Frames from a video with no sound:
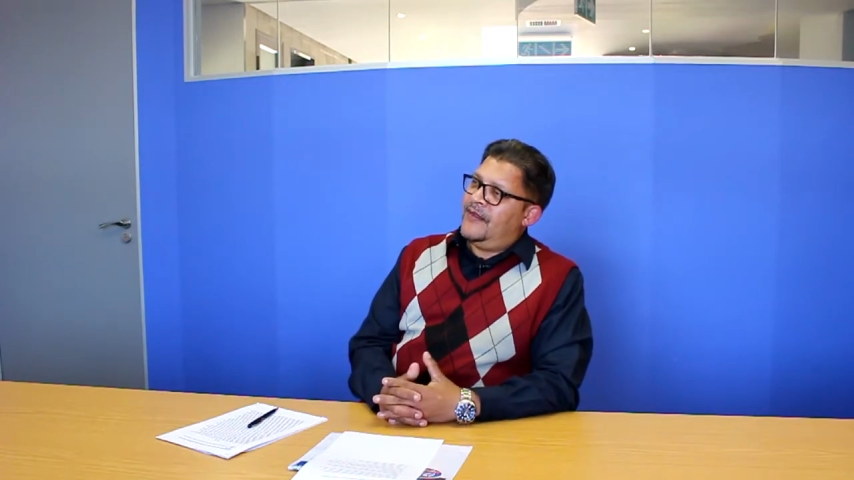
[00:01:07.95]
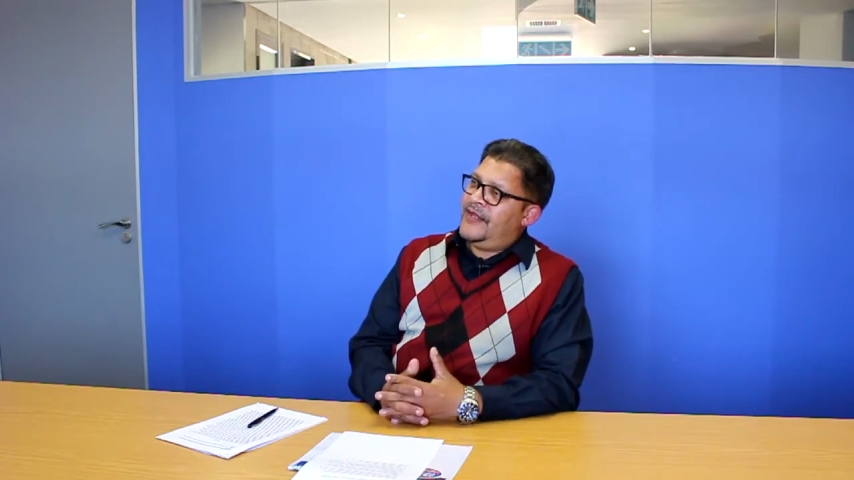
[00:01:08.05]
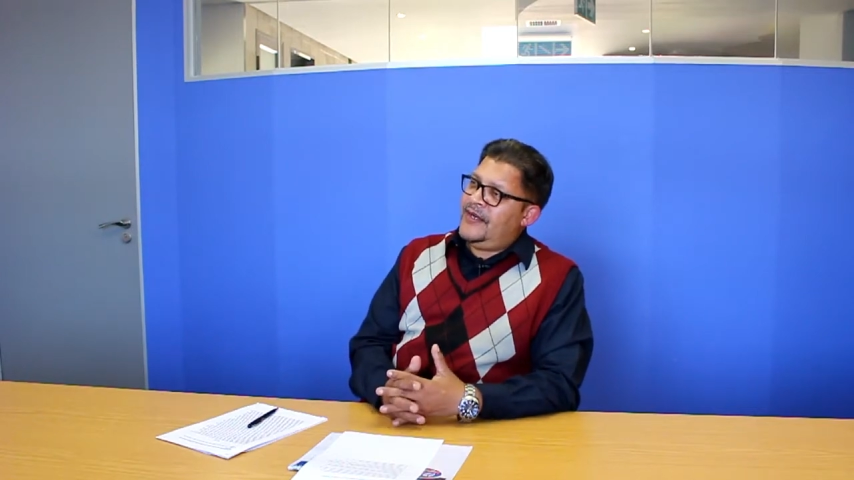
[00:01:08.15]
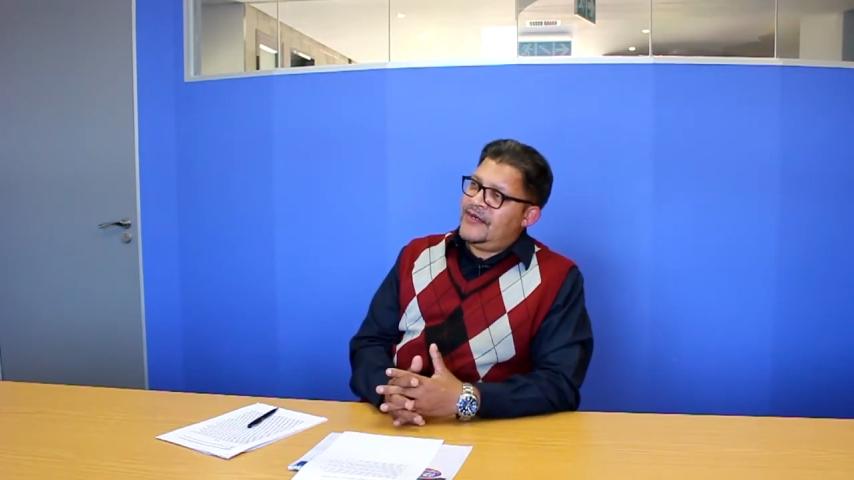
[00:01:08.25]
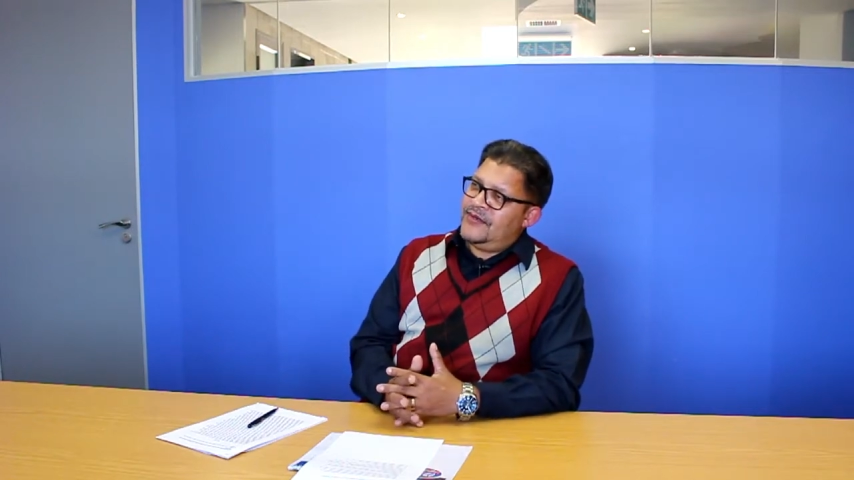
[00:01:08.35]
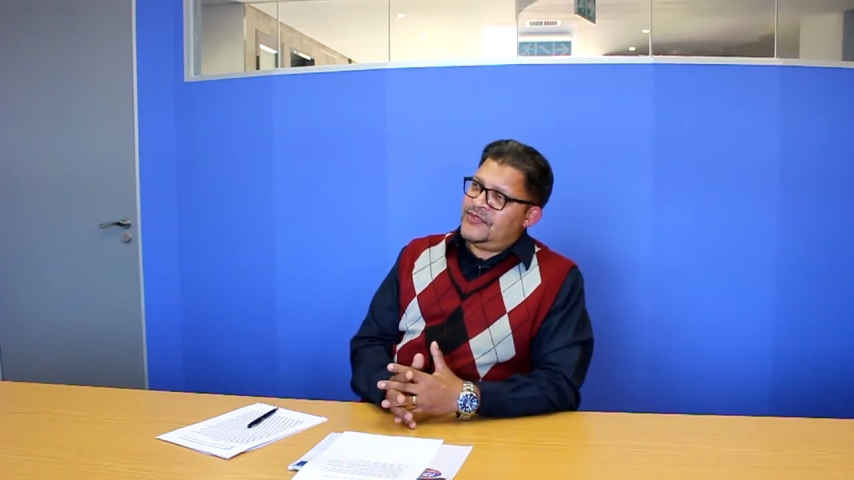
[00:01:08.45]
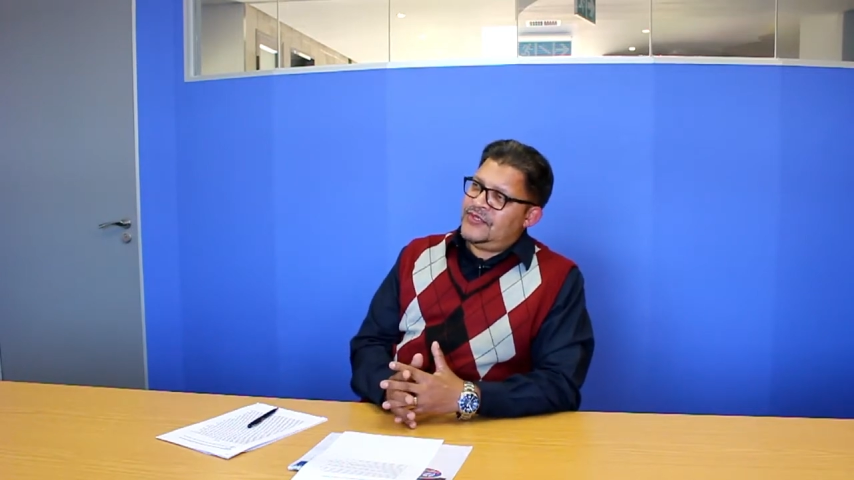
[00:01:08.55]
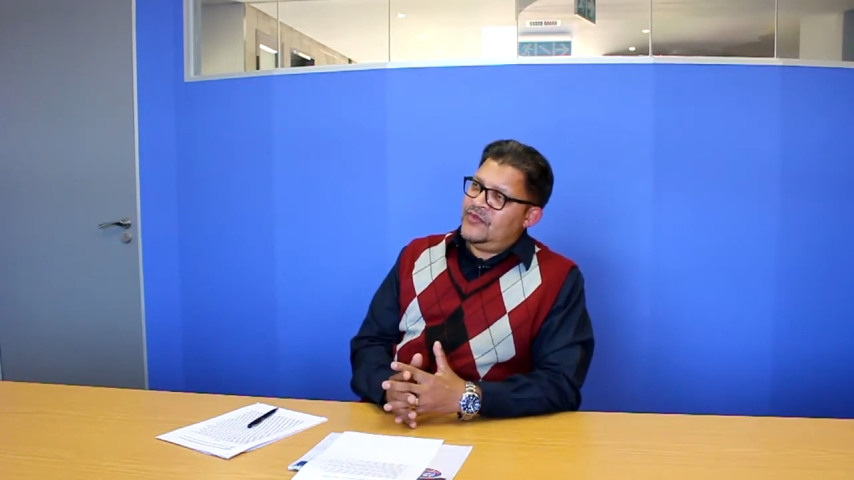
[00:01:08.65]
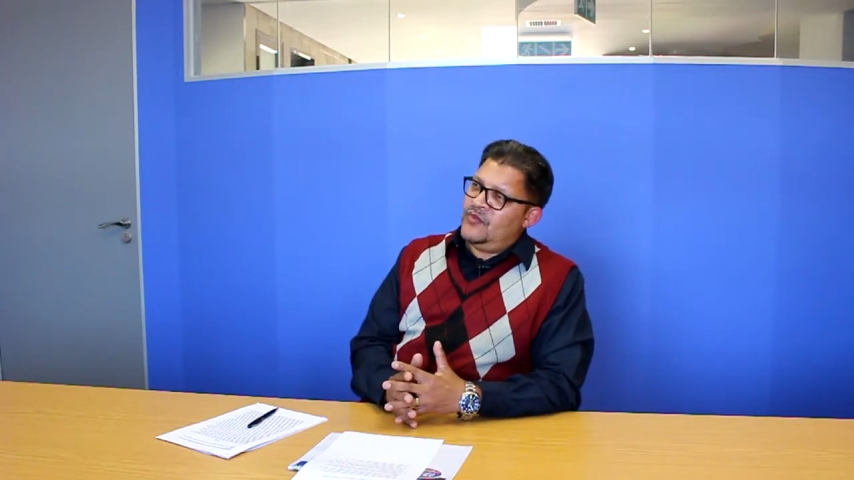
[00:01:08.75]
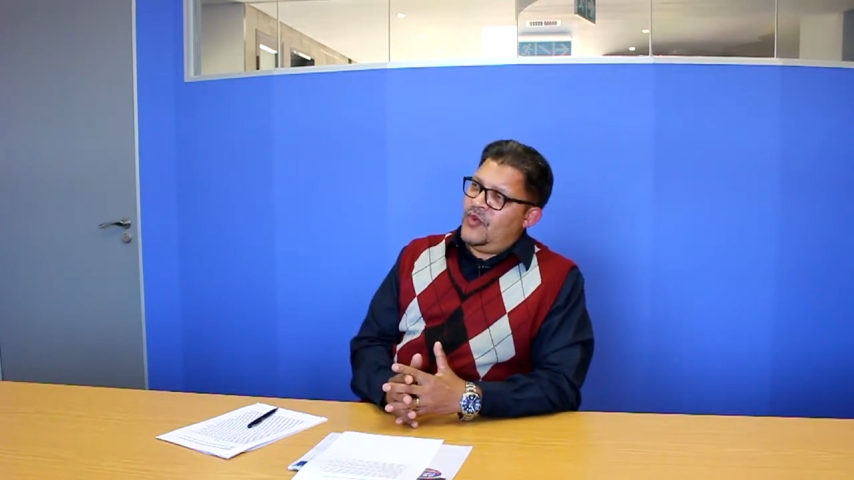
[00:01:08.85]
That
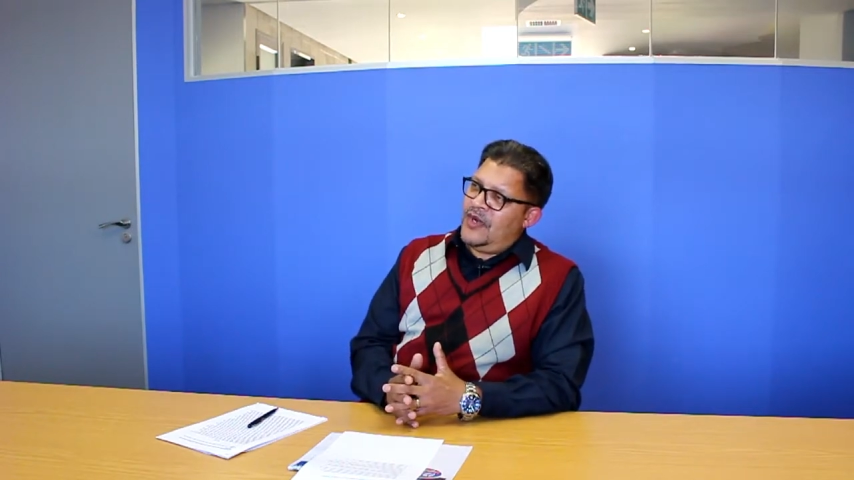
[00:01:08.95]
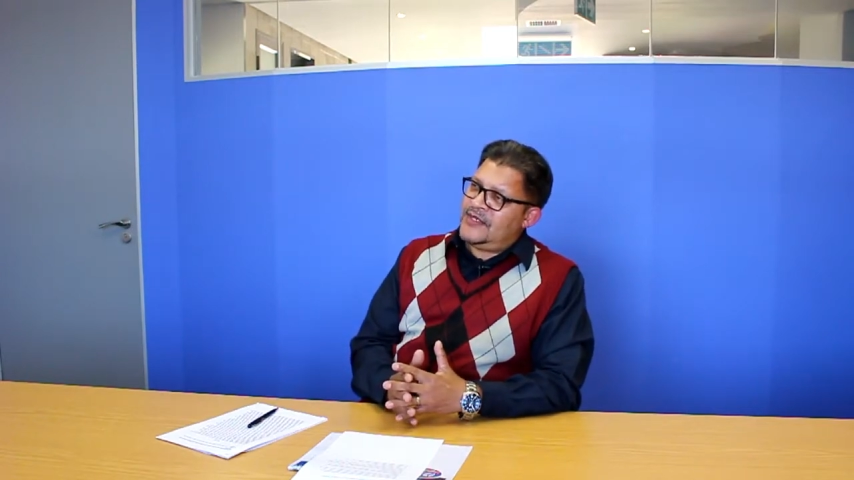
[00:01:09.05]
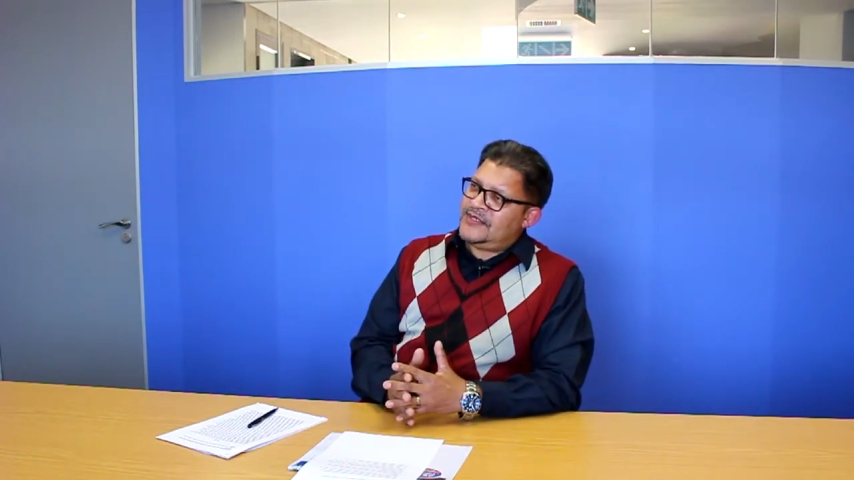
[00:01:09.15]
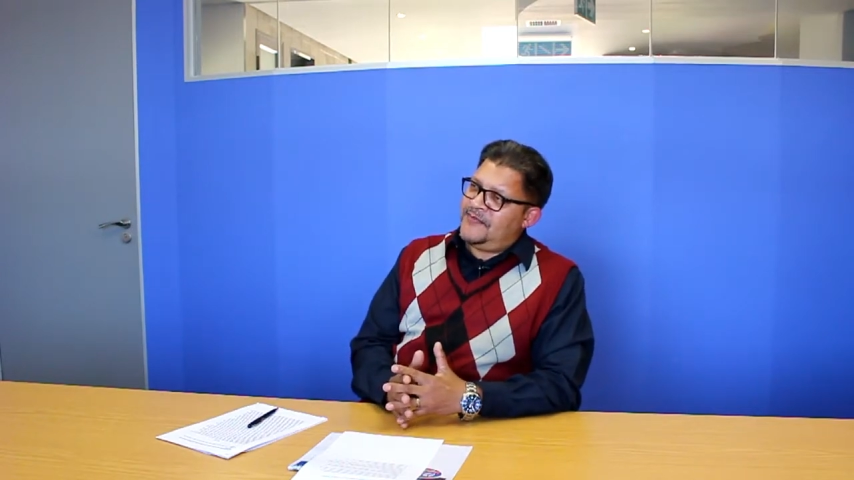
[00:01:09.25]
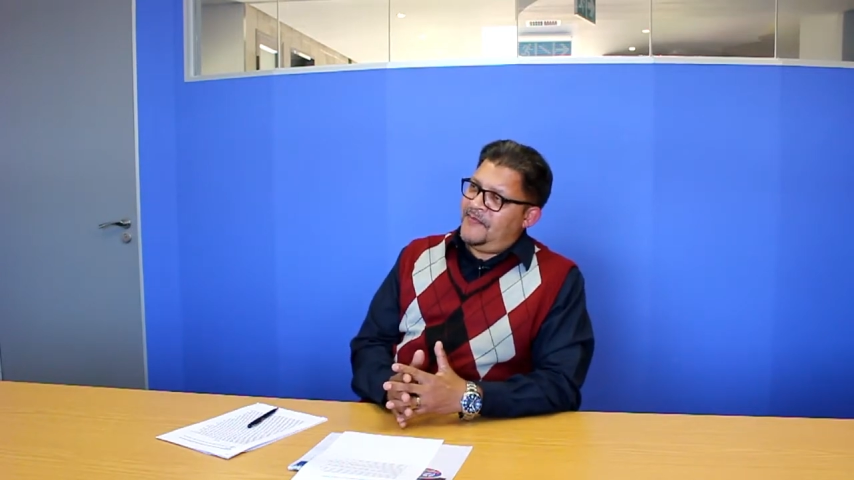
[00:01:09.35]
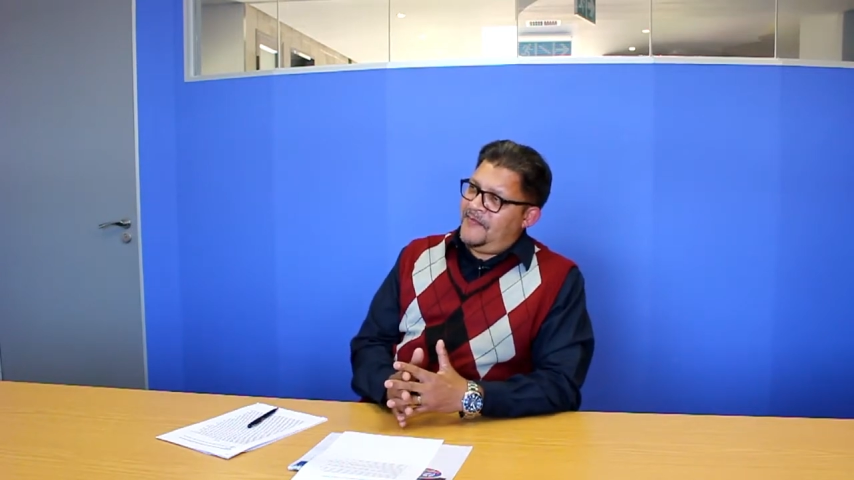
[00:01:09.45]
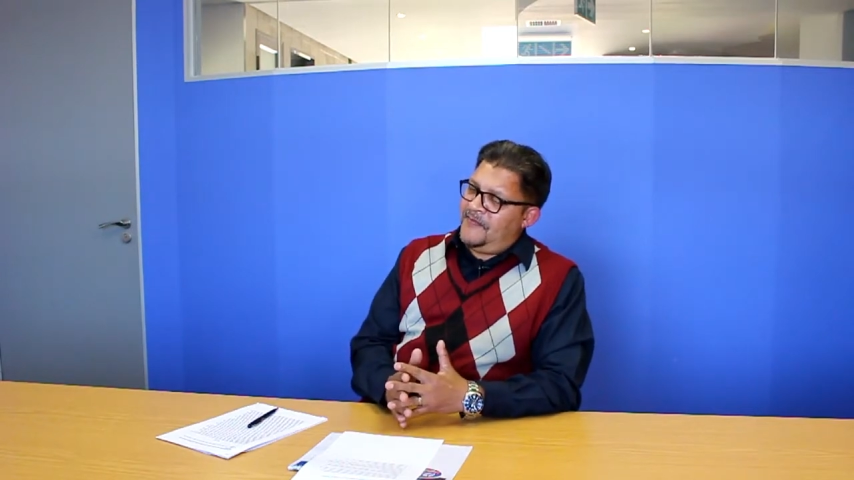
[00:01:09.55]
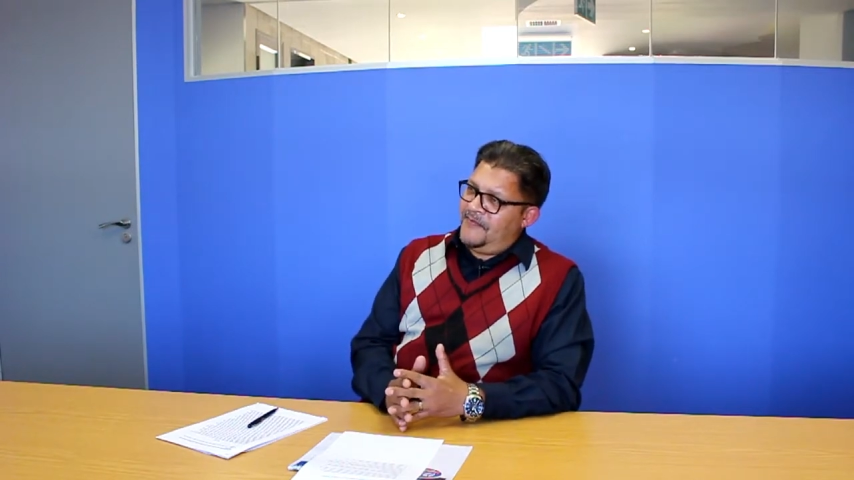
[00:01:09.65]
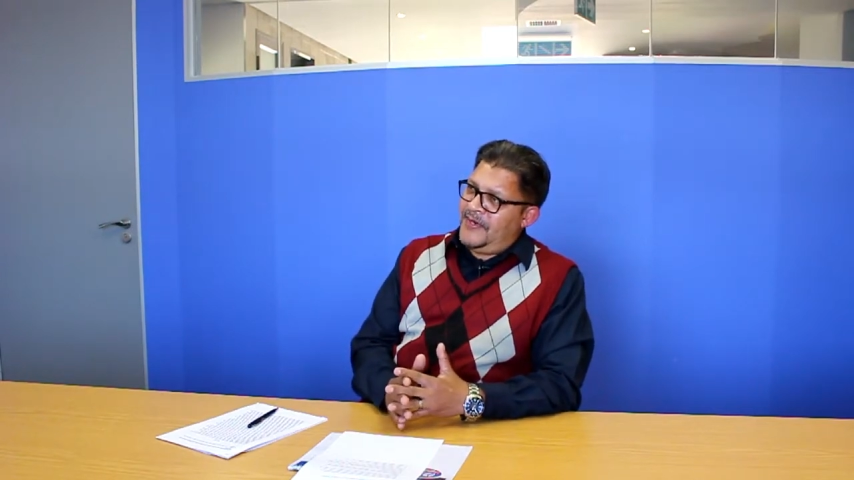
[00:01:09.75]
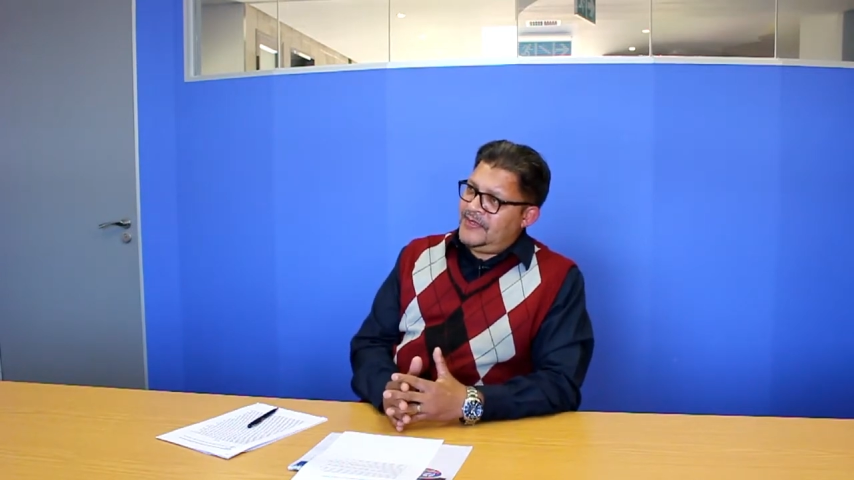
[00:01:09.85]
notion was
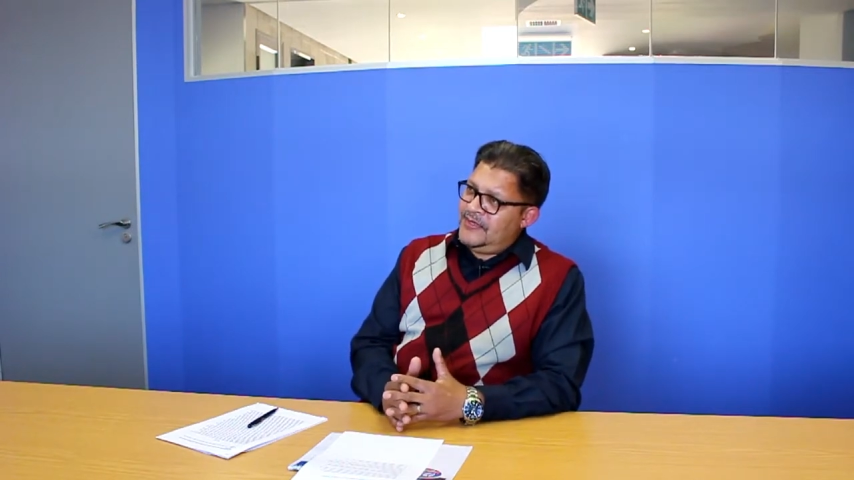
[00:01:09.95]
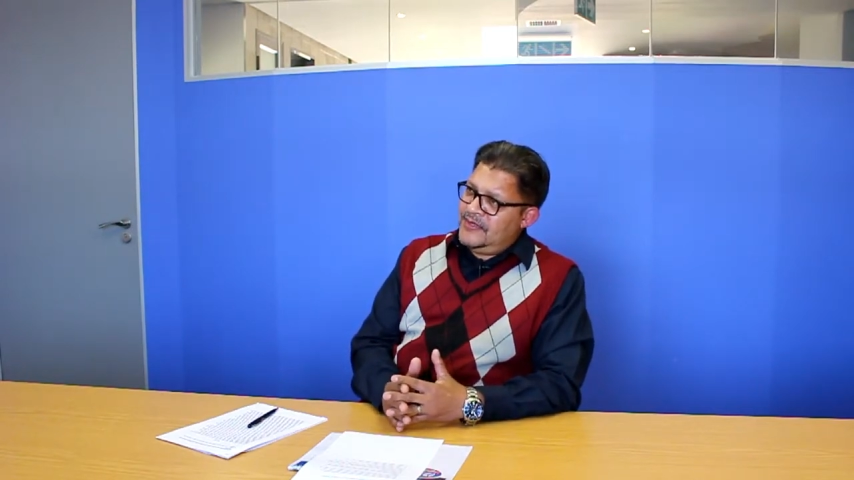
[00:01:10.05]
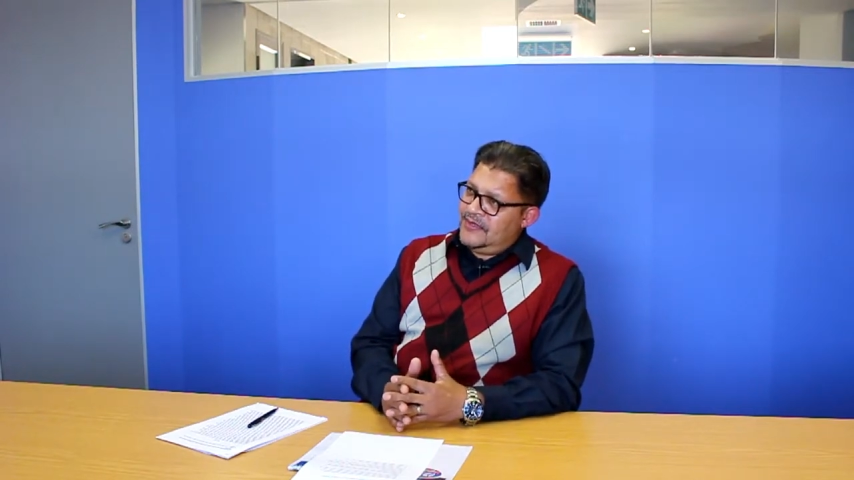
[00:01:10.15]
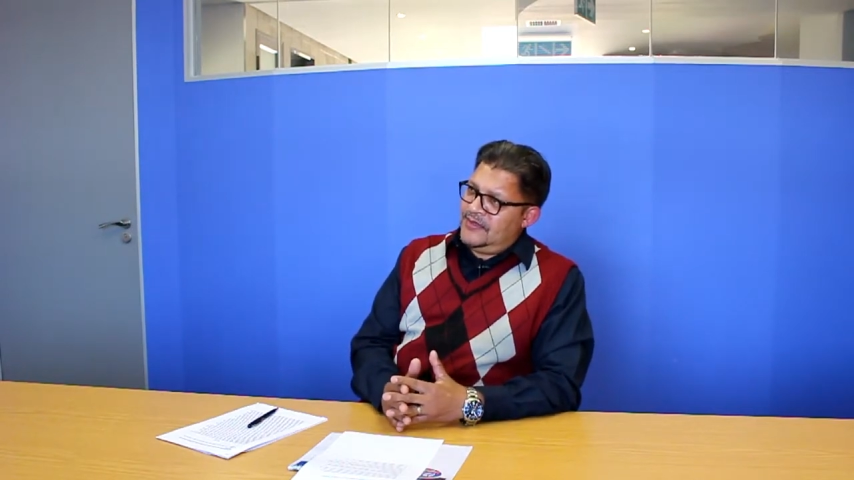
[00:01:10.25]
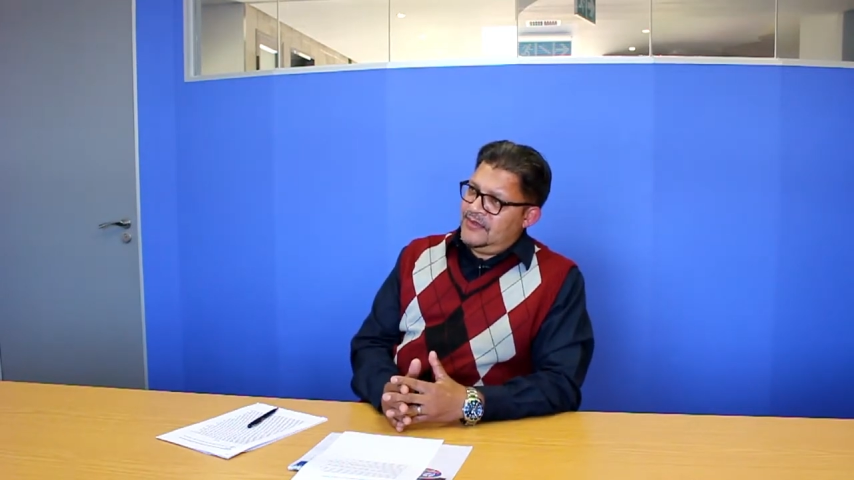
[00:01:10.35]
punted,